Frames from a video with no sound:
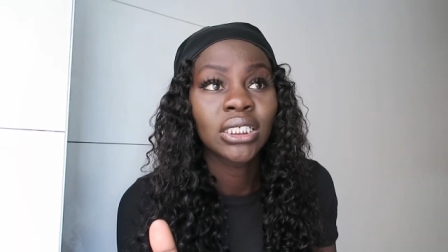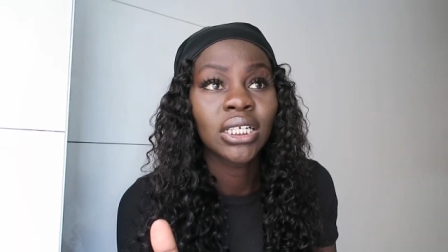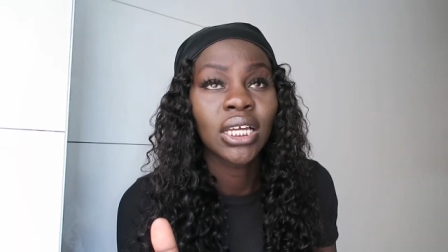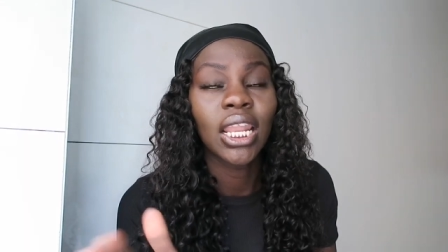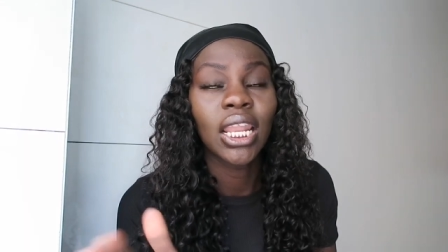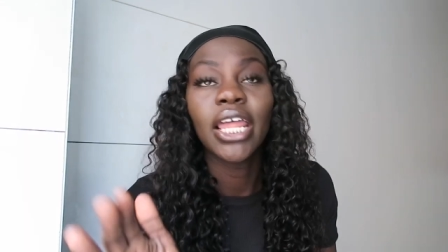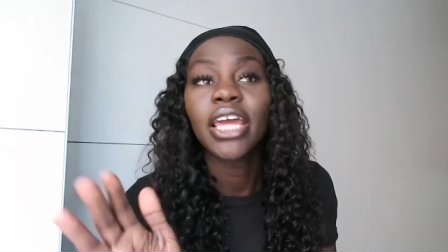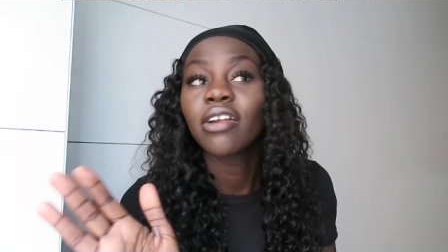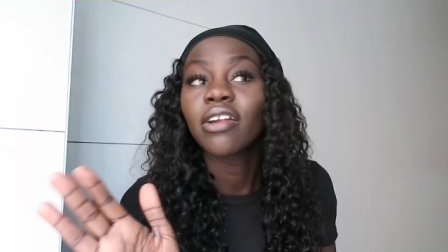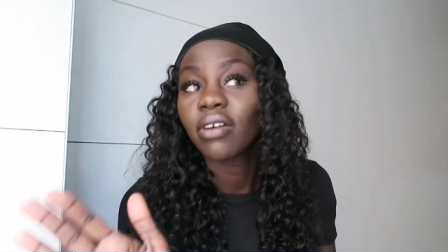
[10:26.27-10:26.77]

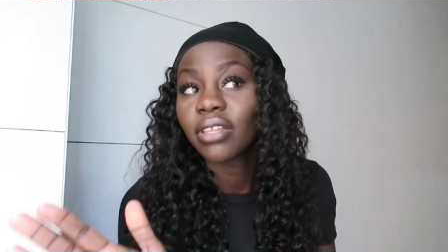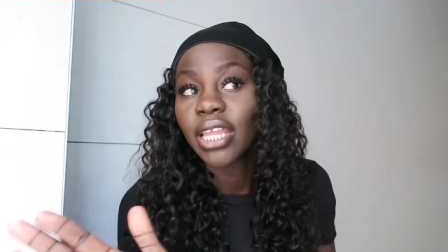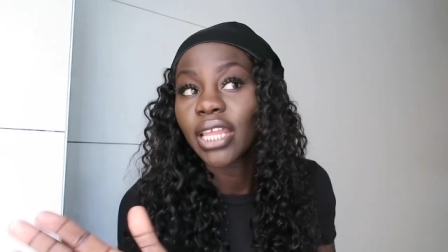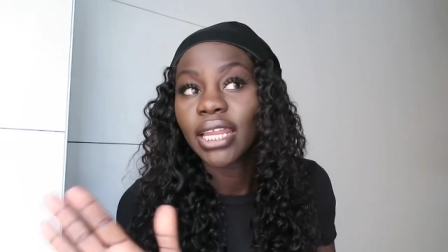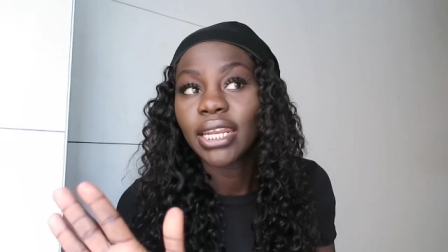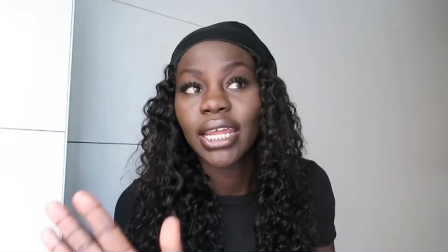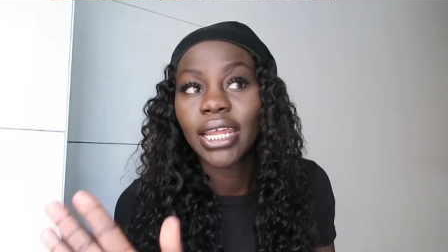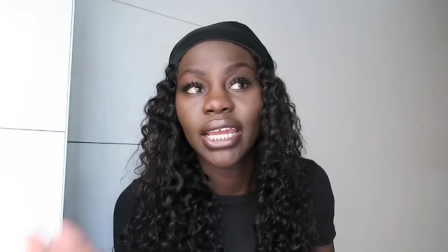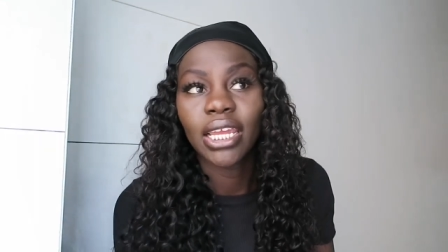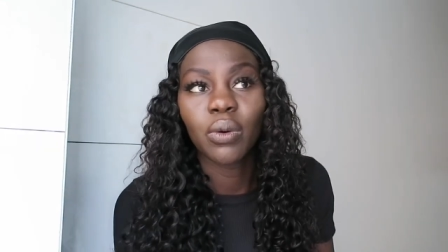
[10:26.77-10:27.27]
later on that
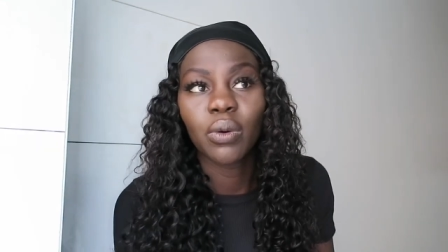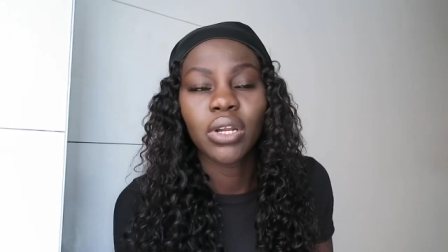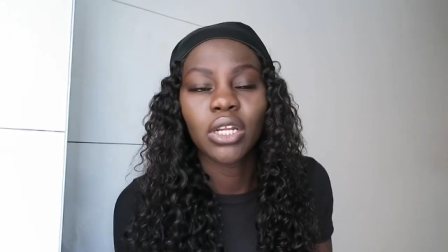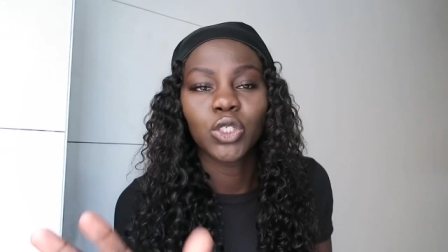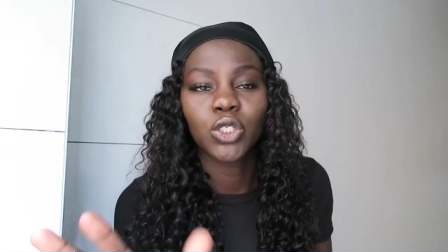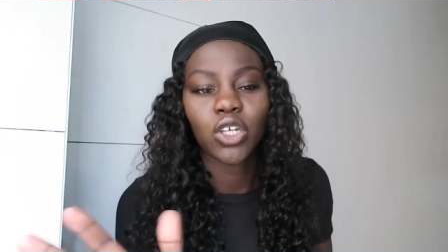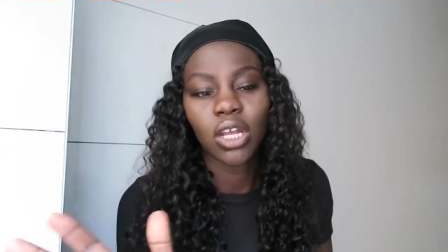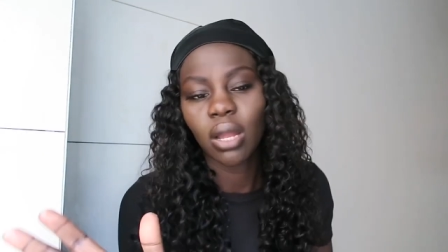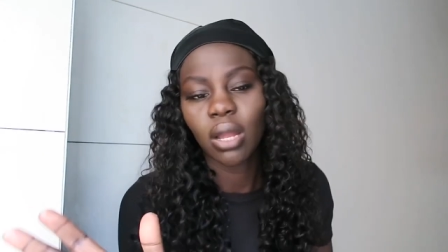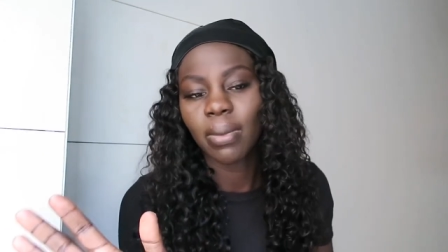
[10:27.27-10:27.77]
day, he went to
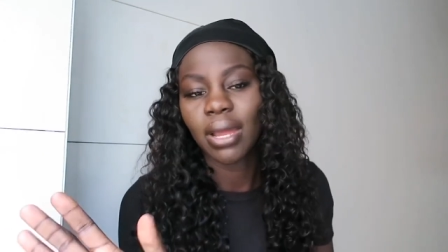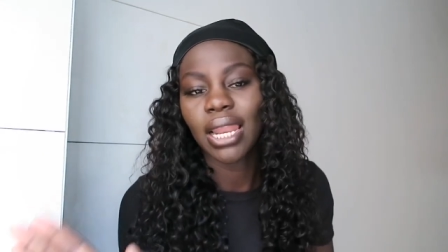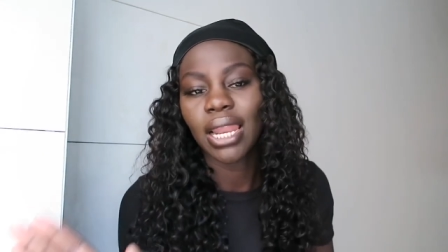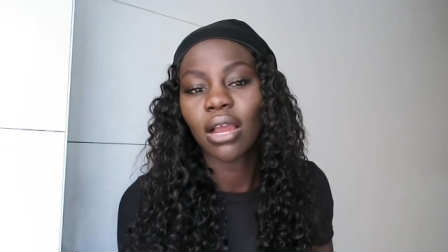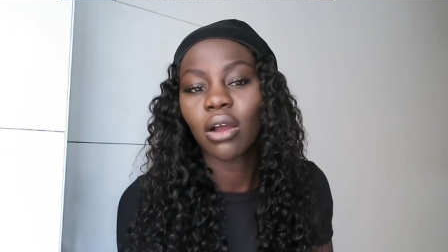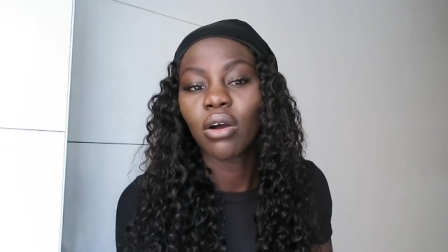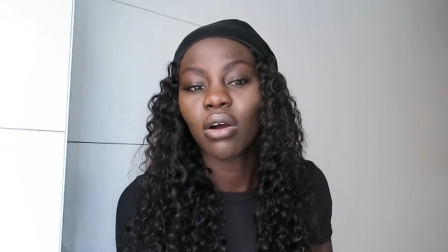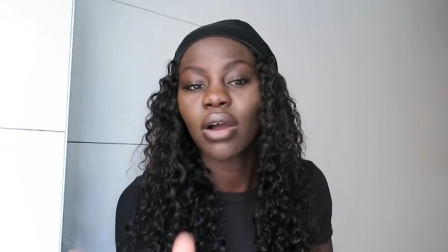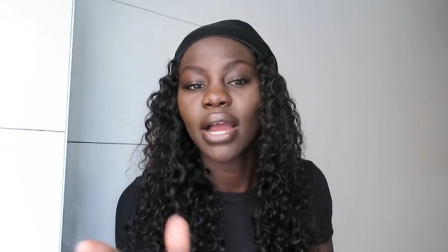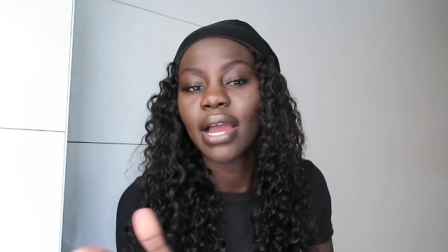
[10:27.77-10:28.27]
joke about like,
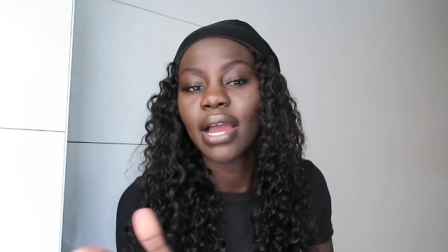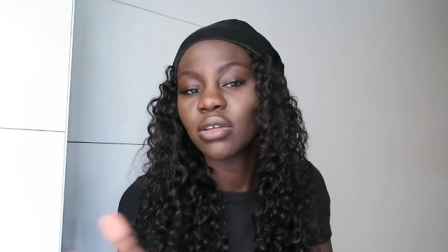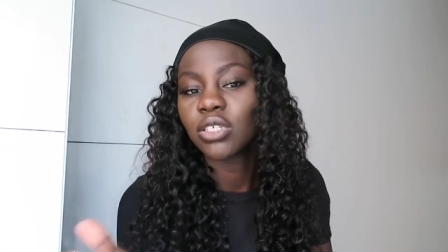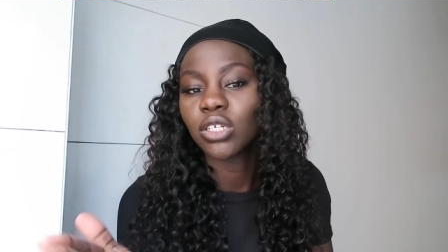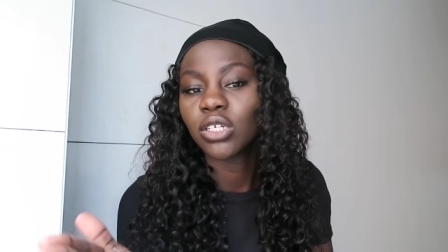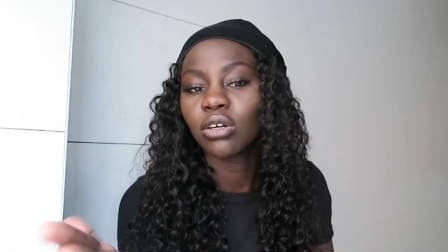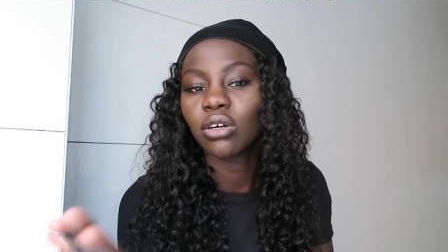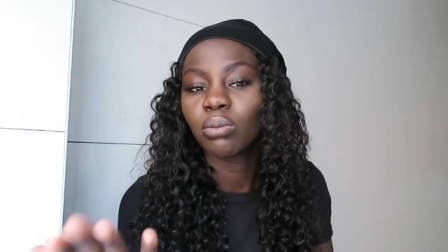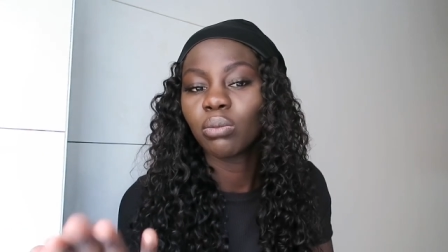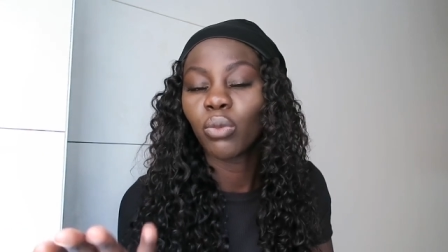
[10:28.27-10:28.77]
oh, how's
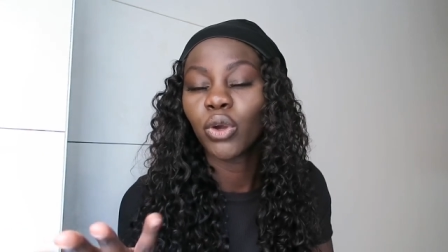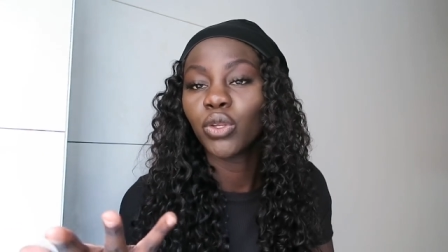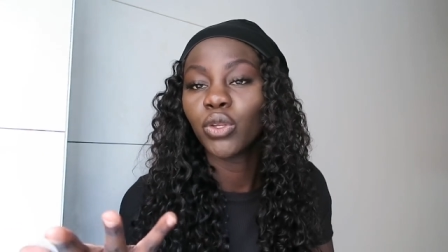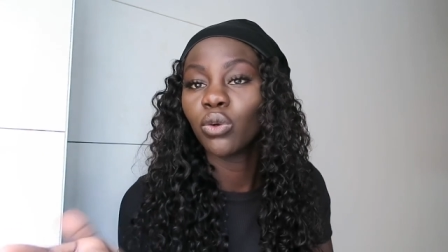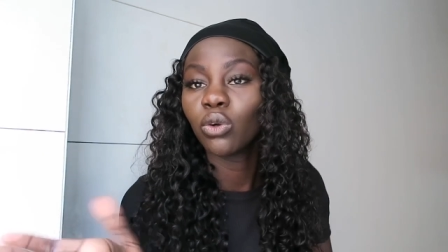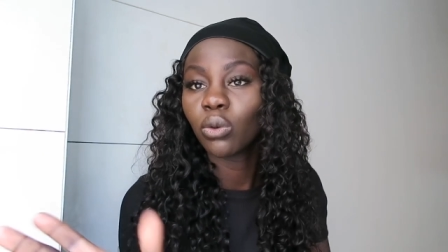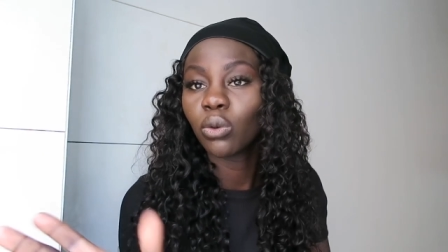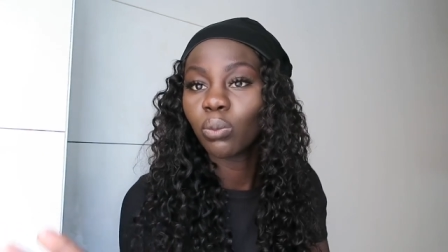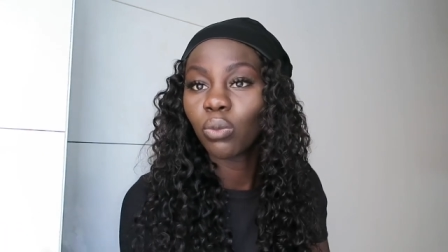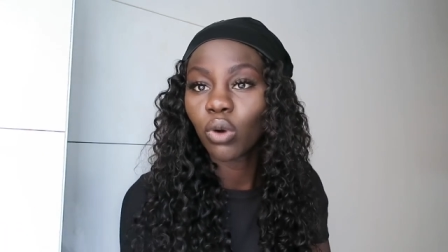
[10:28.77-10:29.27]
your Mondu
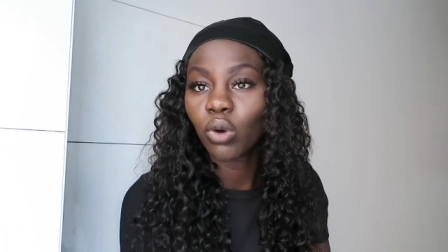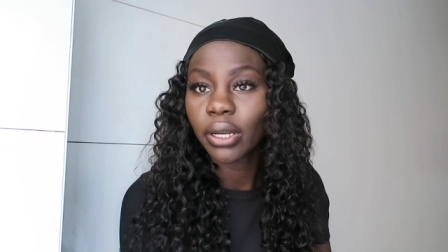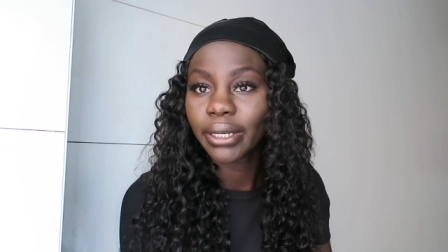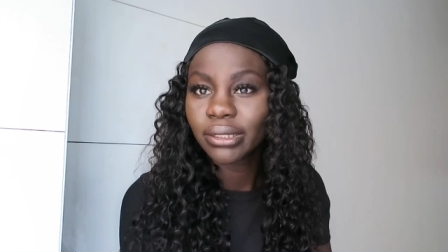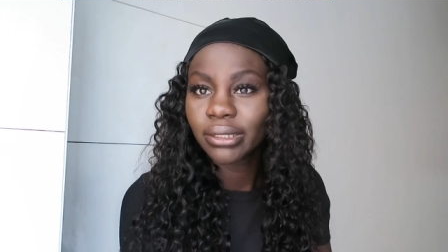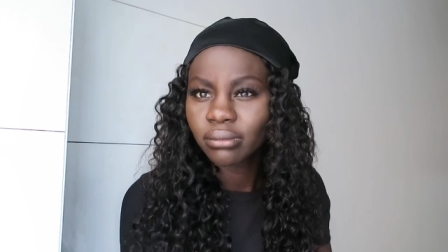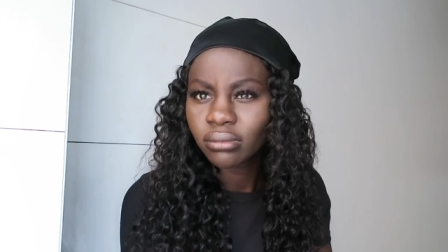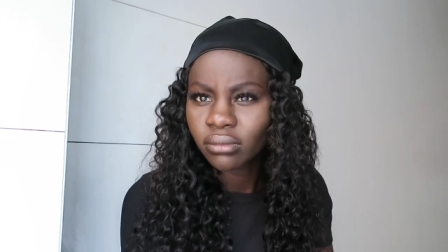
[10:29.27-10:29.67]
wall?